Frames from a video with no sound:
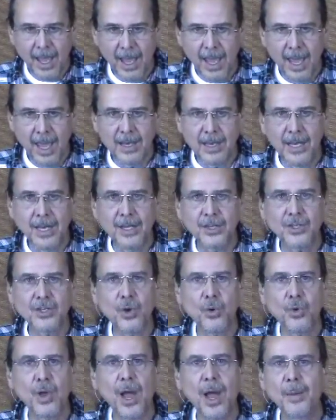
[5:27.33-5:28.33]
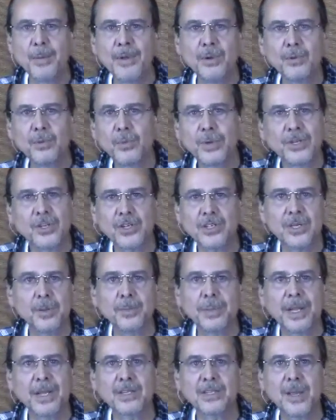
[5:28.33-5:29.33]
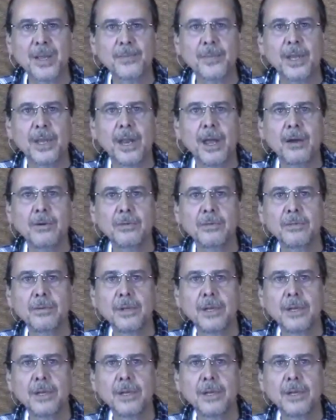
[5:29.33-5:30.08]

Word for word: And it is so common, we just simply accept it now.